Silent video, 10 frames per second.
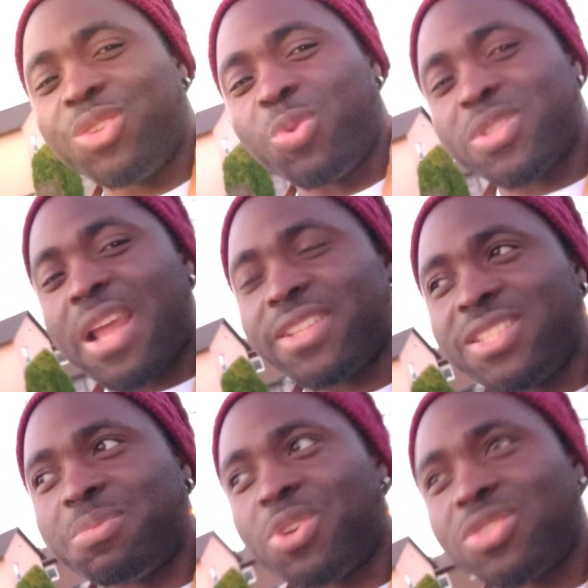It was like
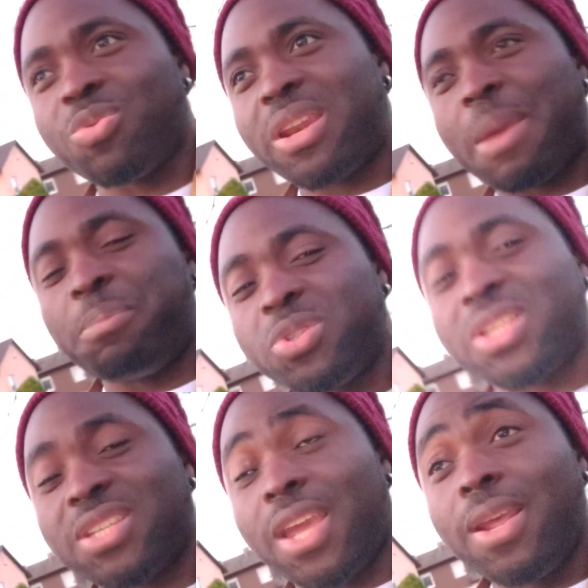this, because when I put
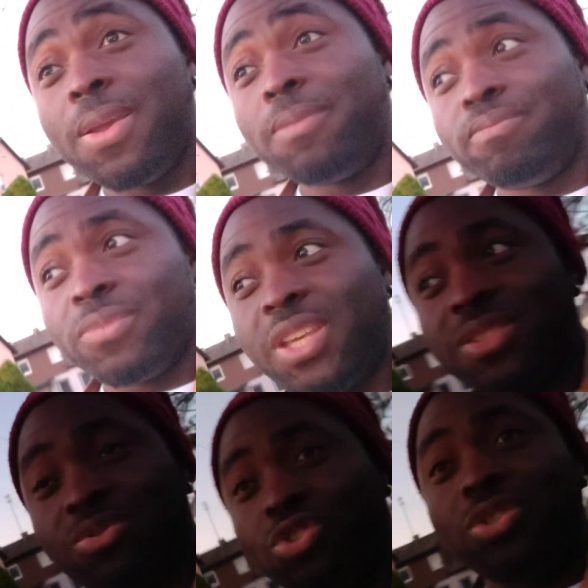it here,
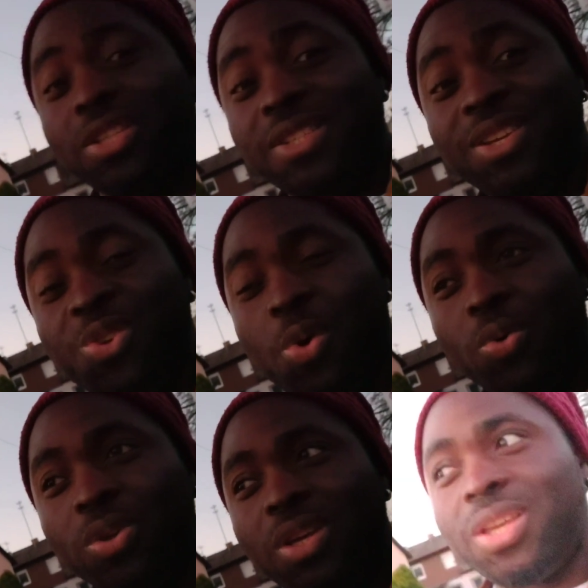it didn't
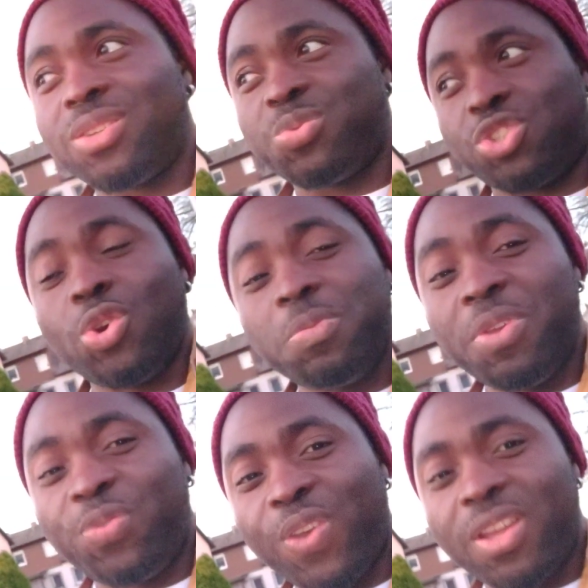go. It showed
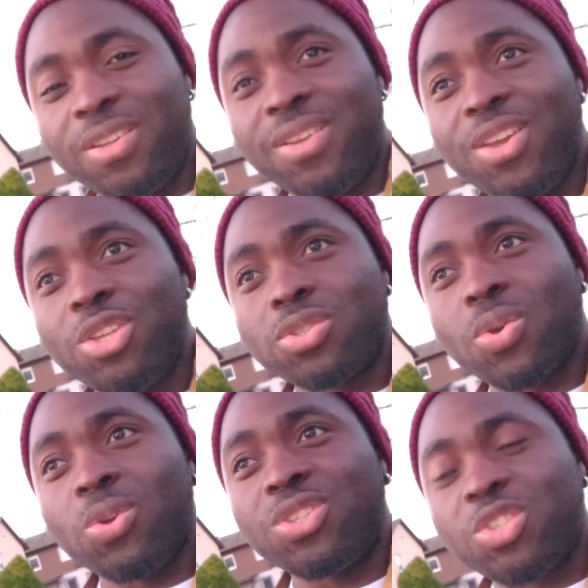me failed.
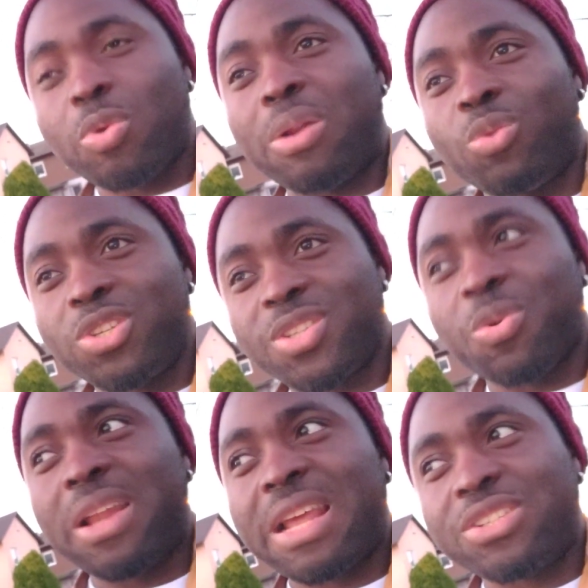So this one was the
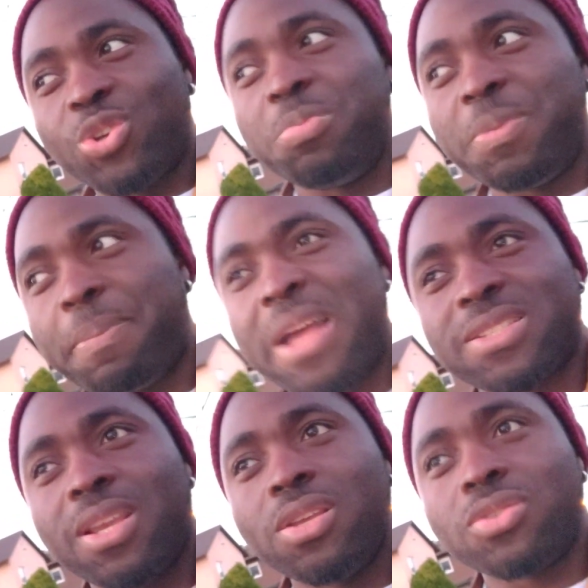one that showed me
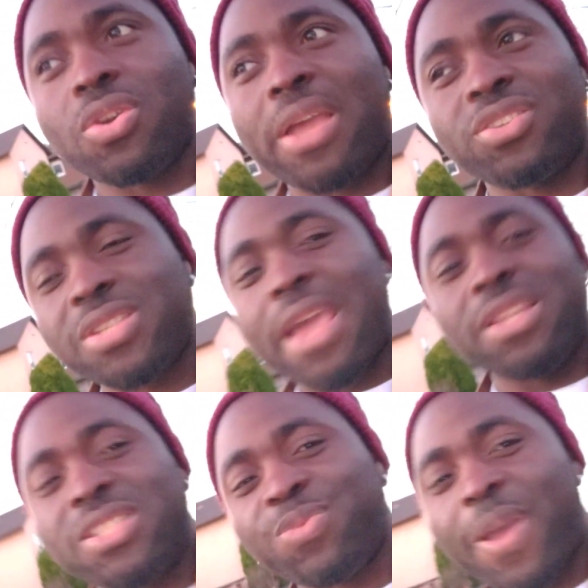pass. So I just
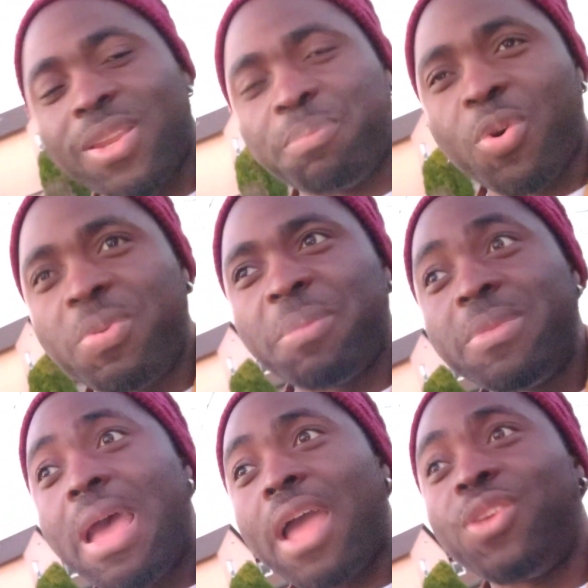identify the problem.